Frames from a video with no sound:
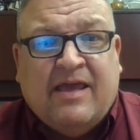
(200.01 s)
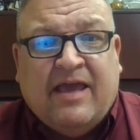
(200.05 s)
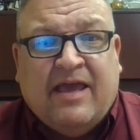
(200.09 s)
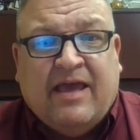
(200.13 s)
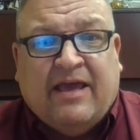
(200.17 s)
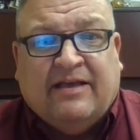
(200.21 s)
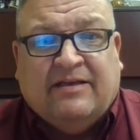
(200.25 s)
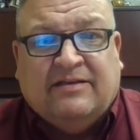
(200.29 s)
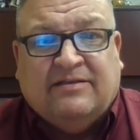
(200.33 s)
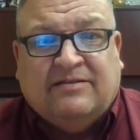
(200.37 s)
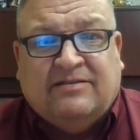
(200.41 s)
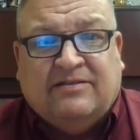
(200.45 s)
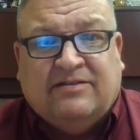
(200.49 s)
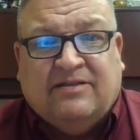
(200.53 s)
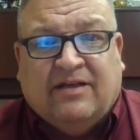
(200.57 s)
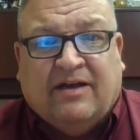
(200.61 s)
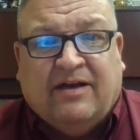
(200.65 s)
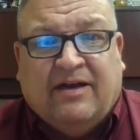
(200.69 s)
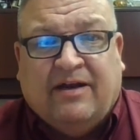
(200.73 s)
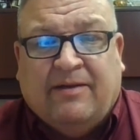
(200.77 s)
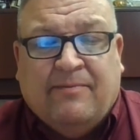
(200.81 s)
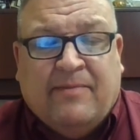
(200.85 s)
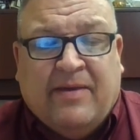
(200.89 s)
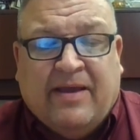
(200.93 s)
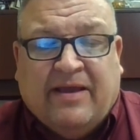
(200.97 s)
has done
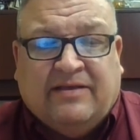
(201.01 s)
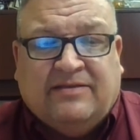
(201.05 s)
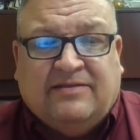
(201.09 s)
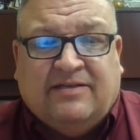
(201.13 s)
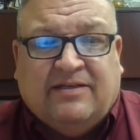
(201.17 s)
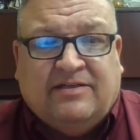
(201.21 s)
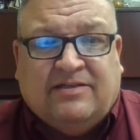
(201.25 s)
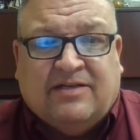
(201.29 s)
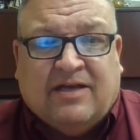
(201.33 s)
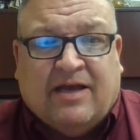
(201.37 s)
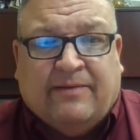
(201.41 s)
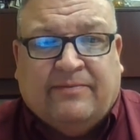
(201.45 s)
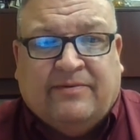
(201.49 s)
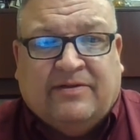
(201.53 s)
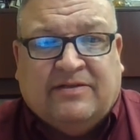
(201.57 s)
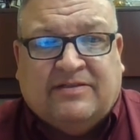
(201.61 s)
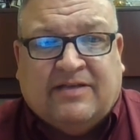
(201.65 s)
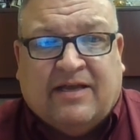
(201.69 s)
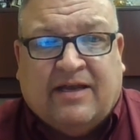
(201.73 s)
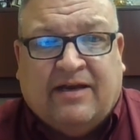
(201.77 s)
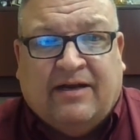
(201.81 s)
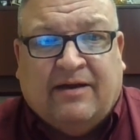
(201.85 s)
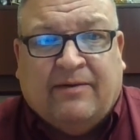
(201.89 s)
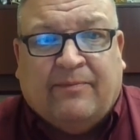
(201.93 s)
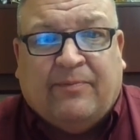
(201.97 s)
an amazing job
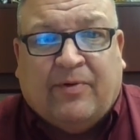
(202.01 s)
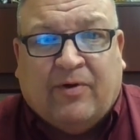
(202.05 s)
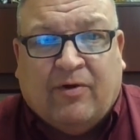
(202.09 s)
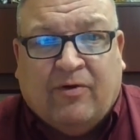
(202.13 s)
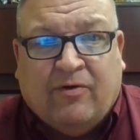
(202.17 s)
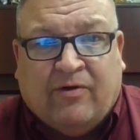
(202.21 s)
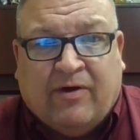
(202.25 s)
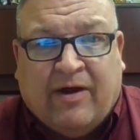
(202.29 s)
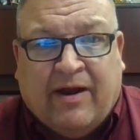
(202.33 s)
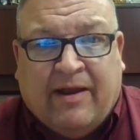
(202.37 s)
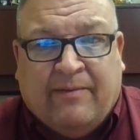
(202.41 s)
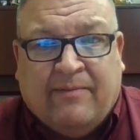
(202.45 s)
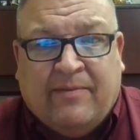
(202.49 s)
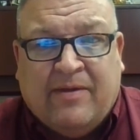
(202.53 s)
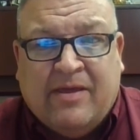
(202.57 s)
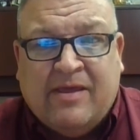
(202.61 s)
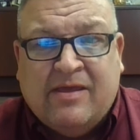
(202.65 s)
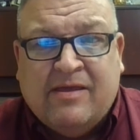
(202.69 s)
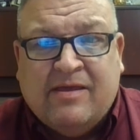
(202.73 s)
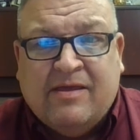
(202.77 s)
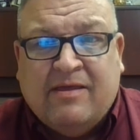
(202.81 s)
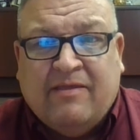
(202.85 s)
designing a program